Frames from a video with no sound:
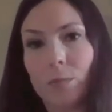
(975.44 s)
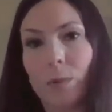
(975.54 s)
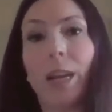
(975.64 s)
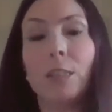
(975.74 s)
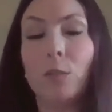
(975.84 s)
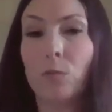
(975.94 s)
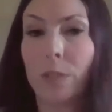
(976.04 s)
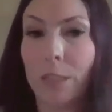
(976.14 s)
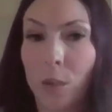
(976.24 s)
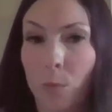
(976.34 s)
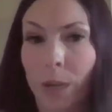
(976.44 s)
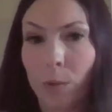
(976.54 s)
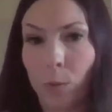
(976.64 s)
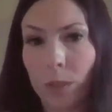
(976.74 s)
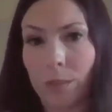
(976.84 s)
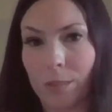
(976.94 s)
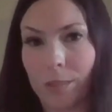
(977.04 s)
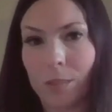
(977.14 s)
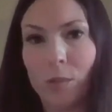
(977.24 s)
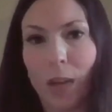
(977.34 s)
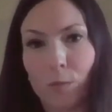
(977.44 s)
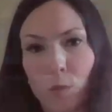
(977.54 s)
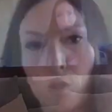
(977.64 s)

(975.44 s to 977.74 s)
Well, I don't really know what I want. You have to